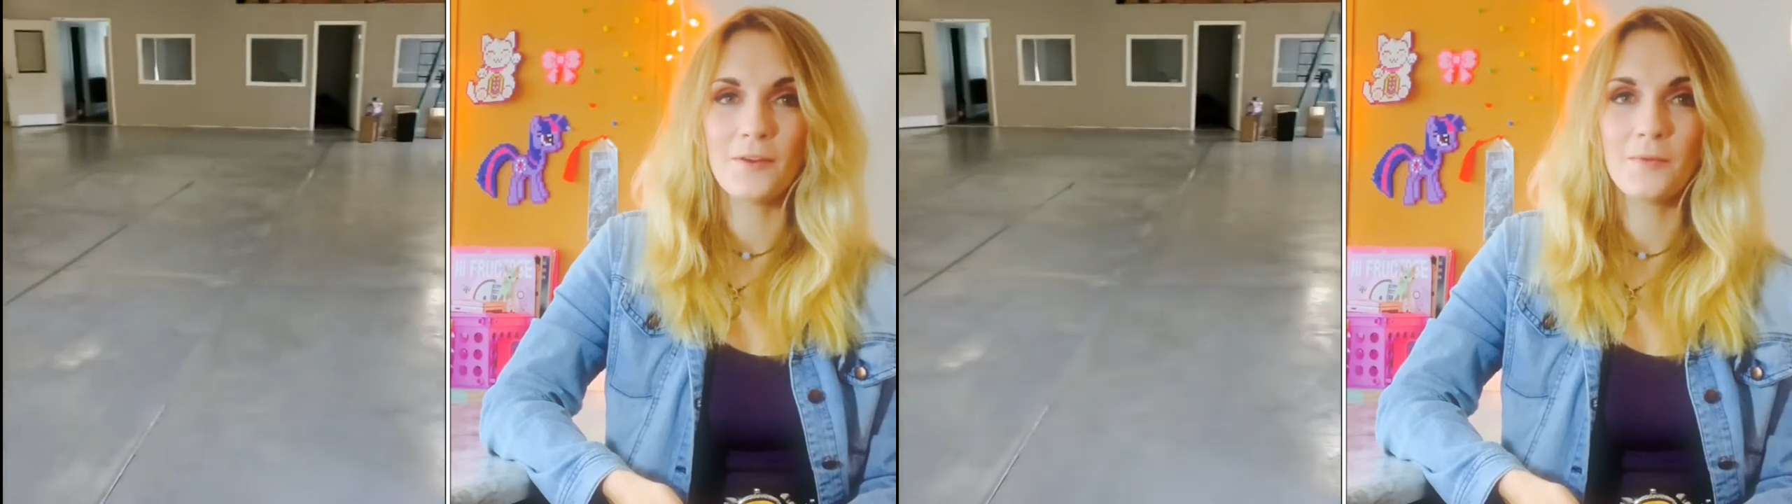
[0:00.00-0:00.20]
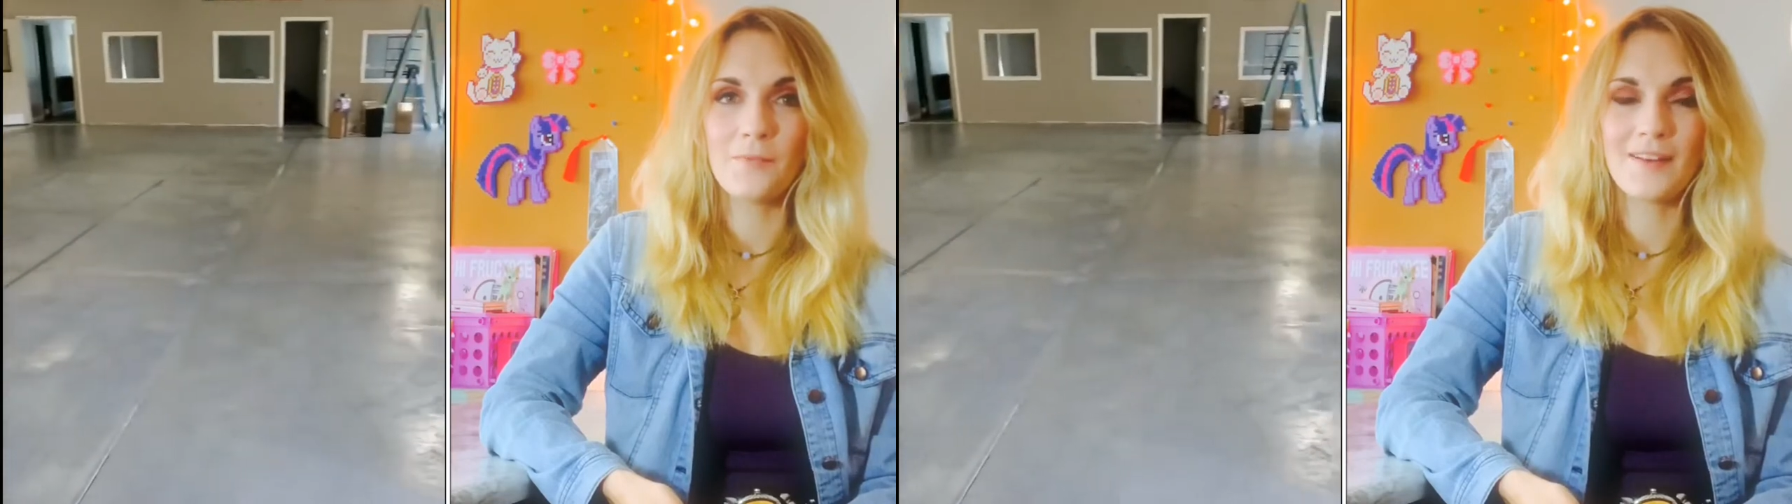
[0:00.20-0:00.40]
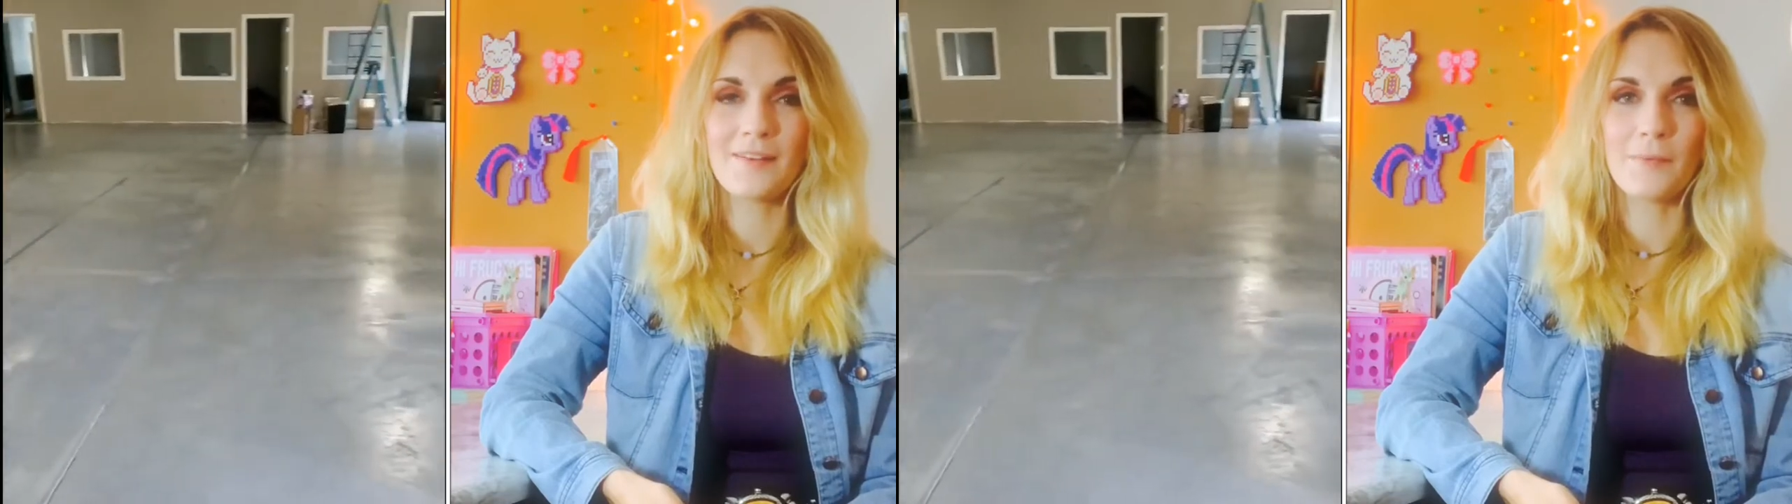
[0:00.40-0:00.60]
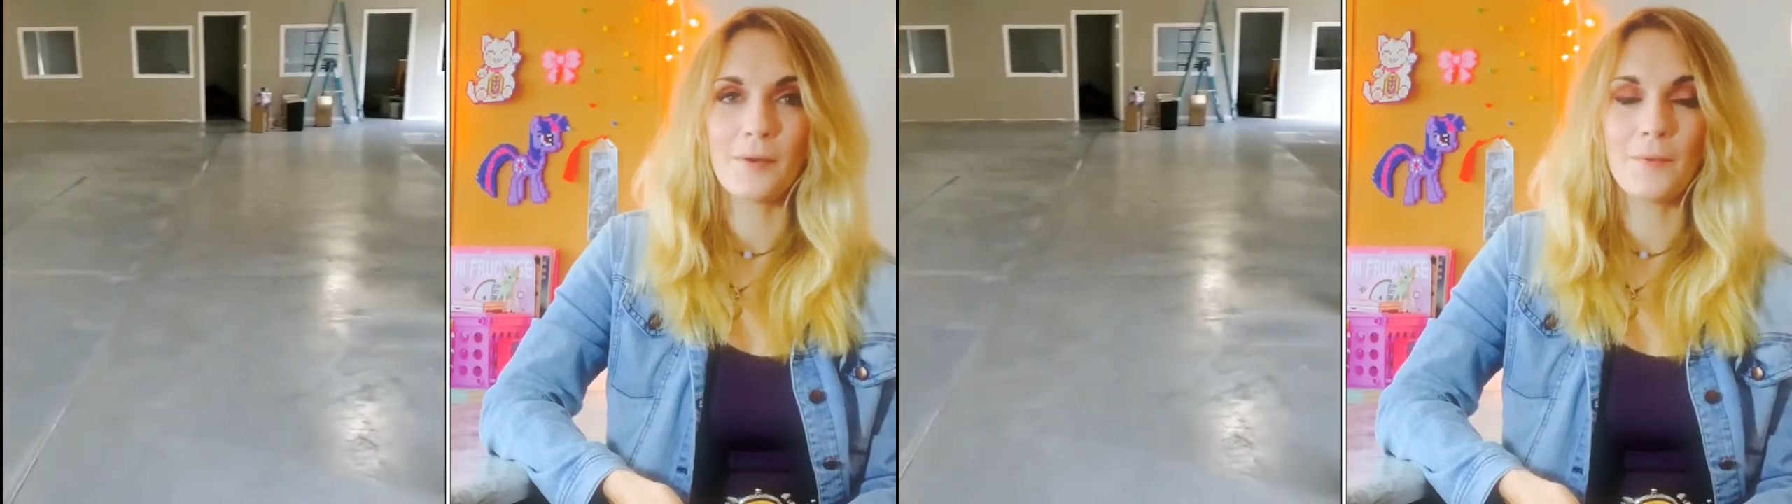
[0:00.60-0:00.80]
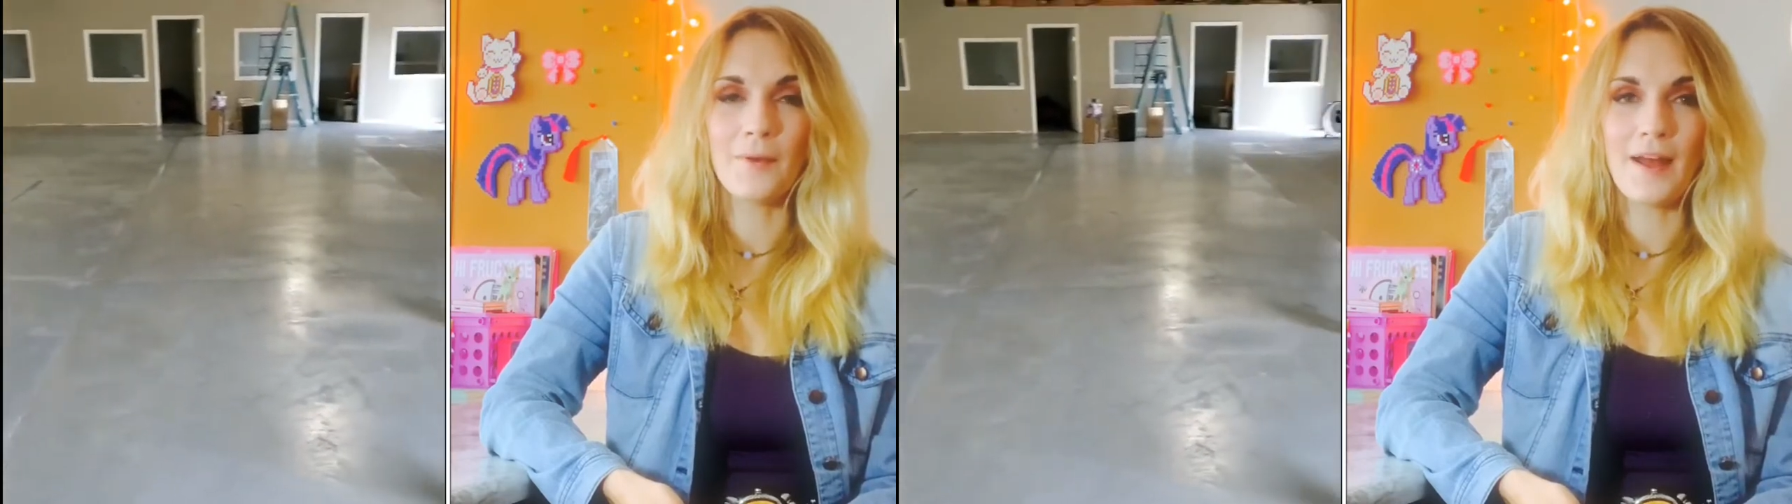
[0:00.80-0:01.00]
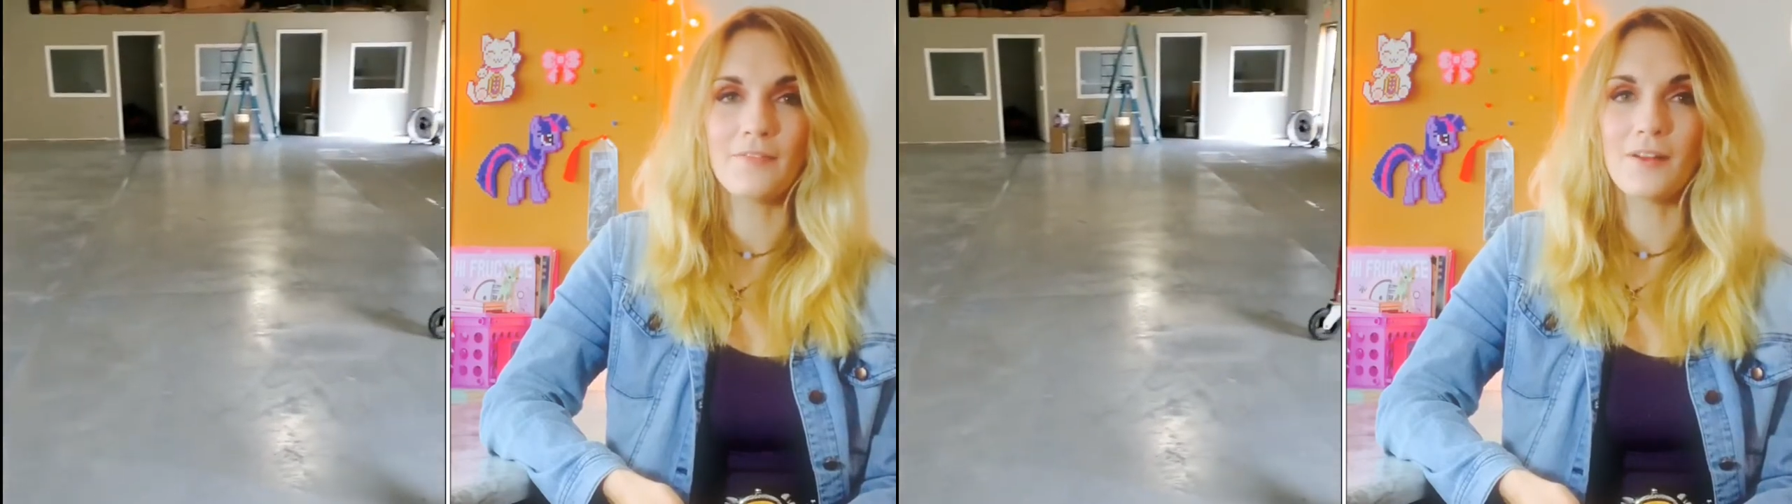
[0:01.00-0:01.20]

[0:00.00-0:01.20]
which is where we will have all of